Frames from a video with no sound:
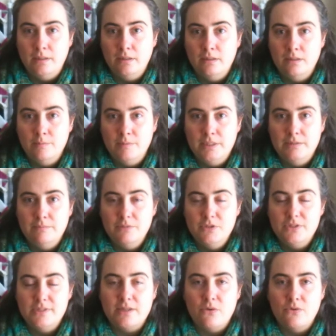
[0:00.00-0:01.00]
a garment.
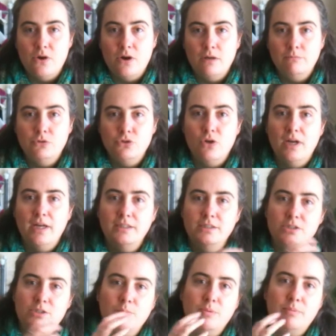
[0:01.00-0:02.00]
So I'm trying
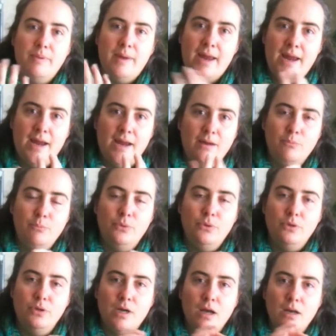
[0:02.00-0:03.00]
to prepare and
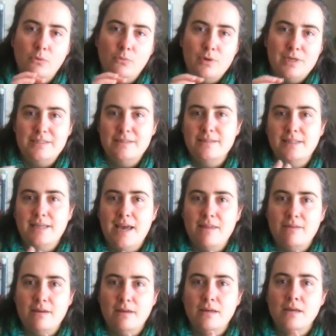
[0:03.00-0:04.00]
put colourways
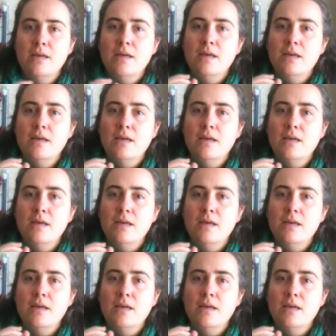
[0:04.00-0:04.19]
together